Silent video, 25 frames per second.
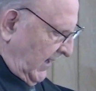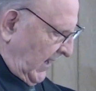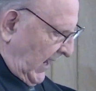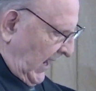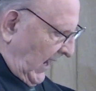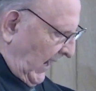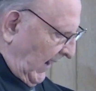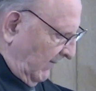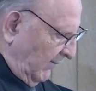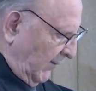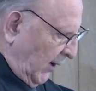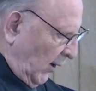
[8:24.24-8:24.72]

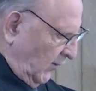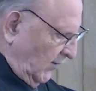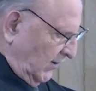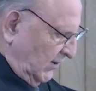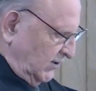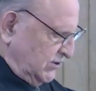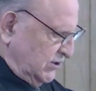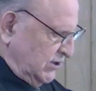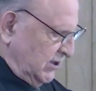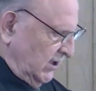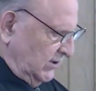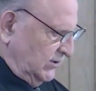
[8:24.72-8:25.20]
I'm going to
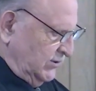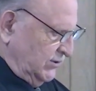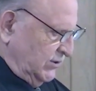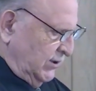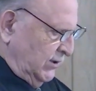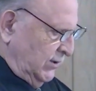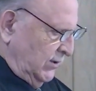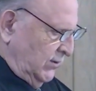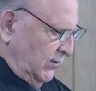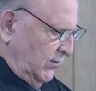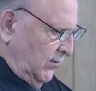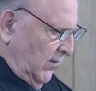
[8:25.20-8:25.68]
shut
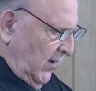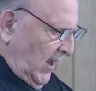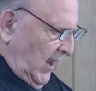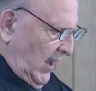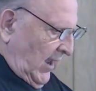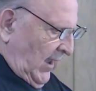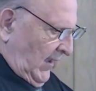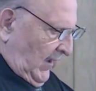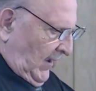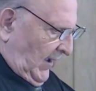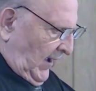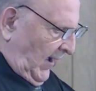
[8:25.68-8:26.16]
you,
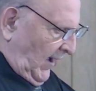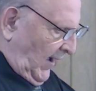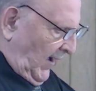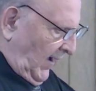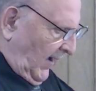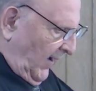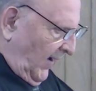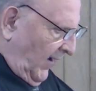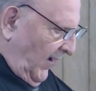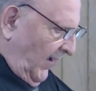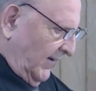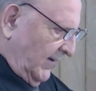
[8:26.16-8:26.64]
uh,
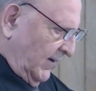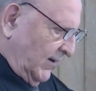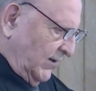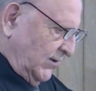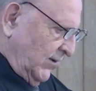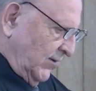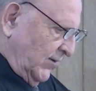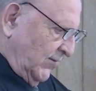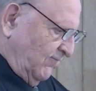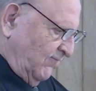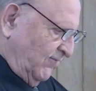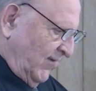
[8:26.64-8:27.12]

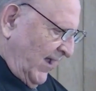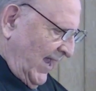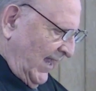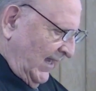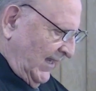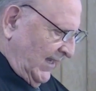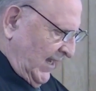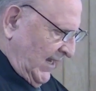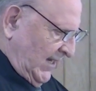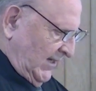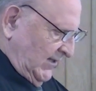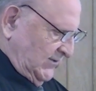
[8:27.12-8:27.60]
your
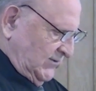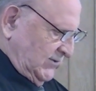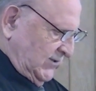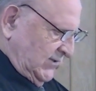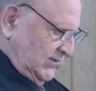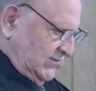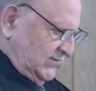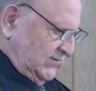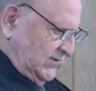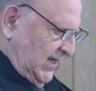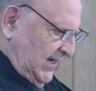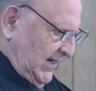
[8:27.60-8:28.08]
finances
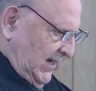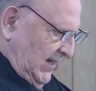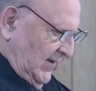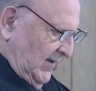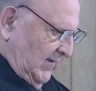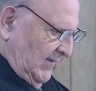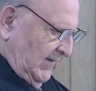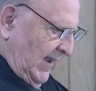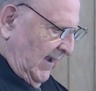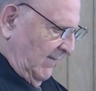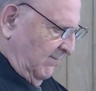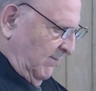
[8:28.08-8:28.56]
down.
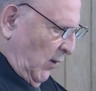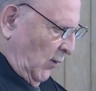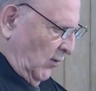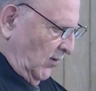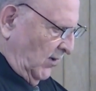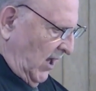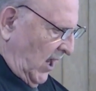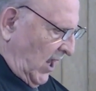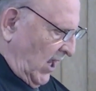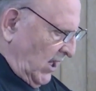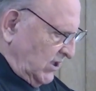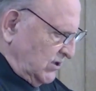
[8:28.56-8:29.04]
I'm going to
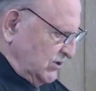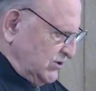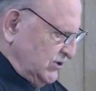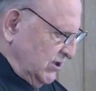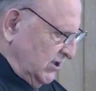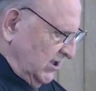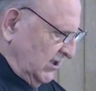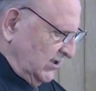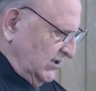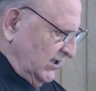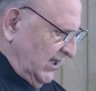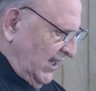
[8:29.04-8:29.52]

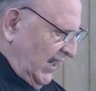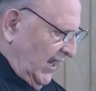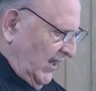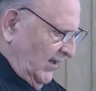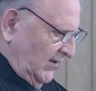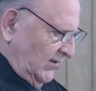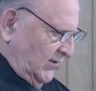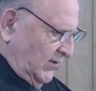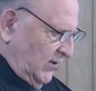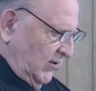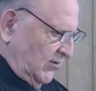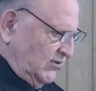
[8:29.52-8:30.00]
shut
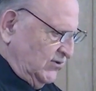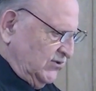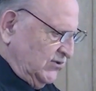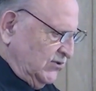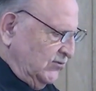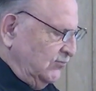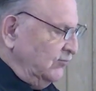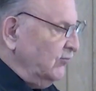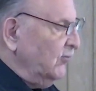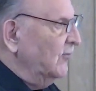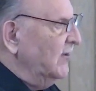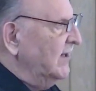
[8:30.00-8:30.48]
down your
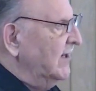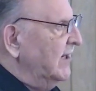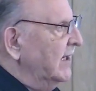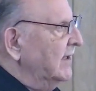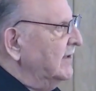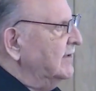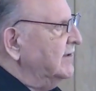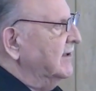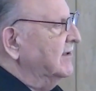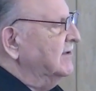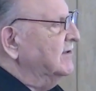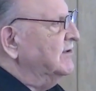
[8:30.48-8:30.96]
strength
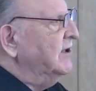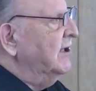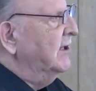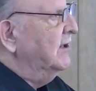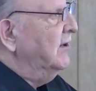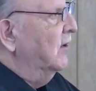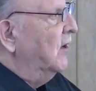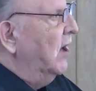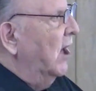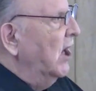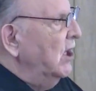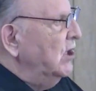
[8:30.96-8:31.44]
until
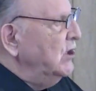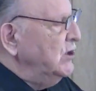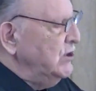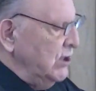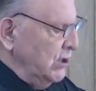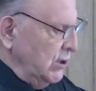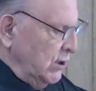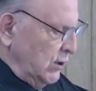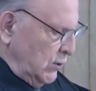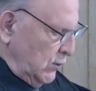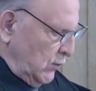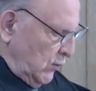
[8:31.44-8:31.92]

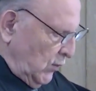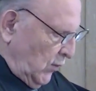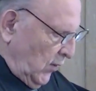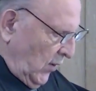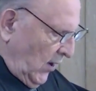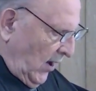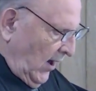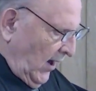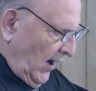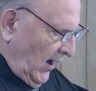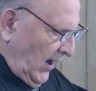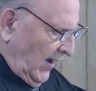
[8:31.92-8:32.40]
you
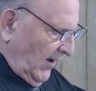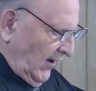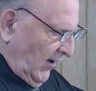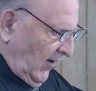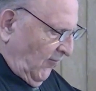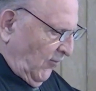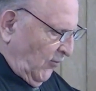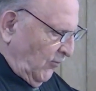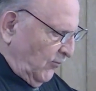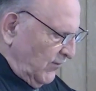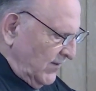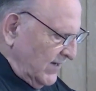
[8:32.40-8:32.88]

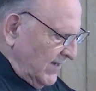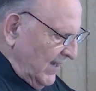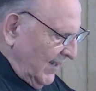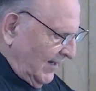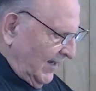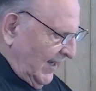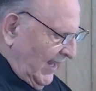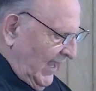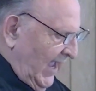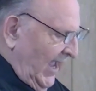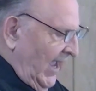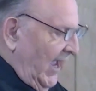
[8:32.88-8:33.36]

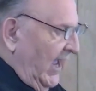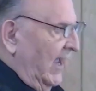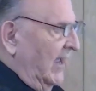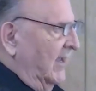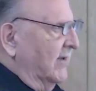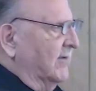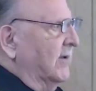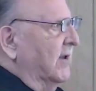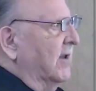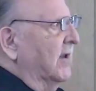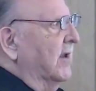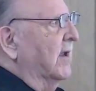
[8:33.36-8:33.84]
realize
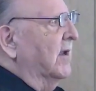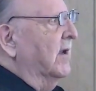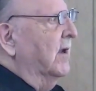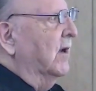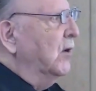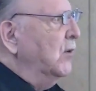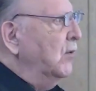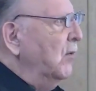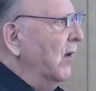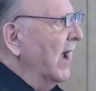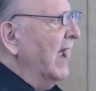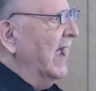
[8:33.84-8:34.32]

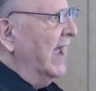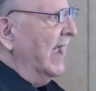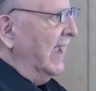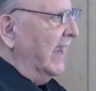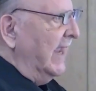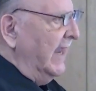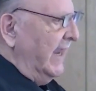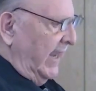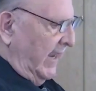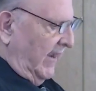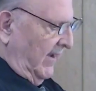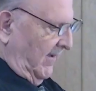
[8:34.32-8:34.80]
who I
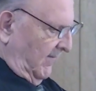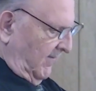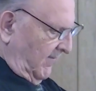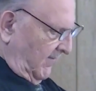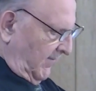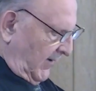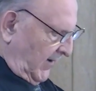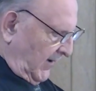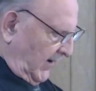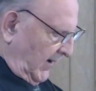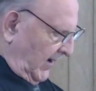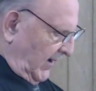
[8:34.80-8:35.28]
am.
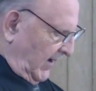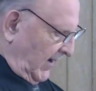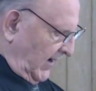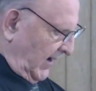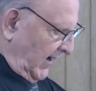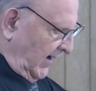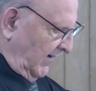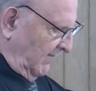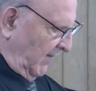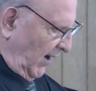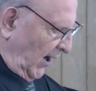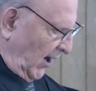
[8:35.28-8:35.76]
I
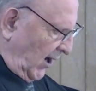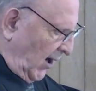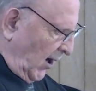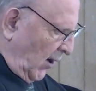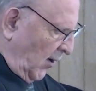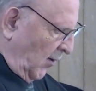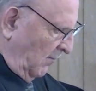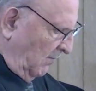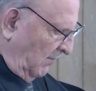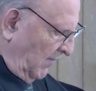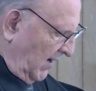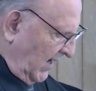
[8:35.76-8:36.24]
am
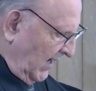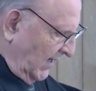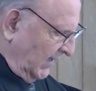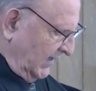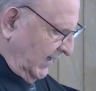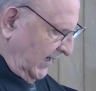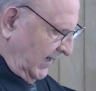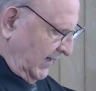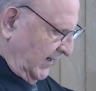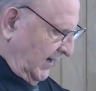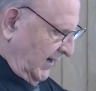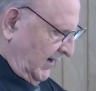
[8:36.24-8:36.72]
Almighty
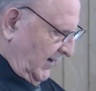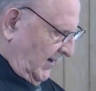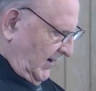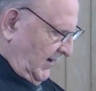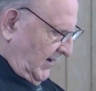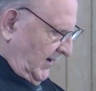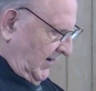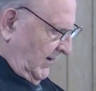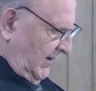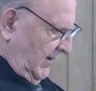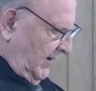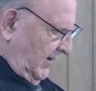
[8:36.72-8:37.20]
God.